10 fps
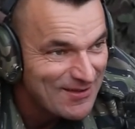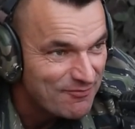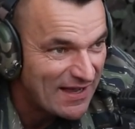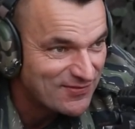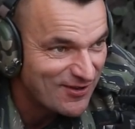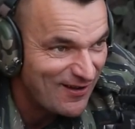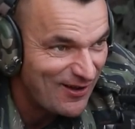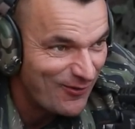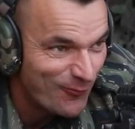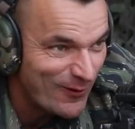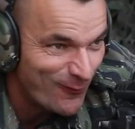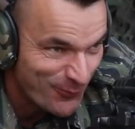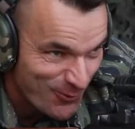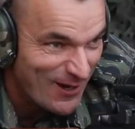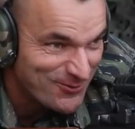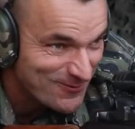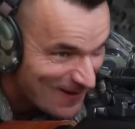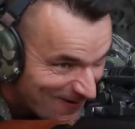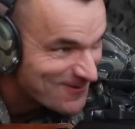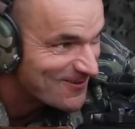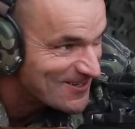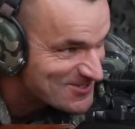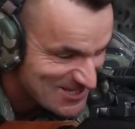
But uh, we all try to conquer it,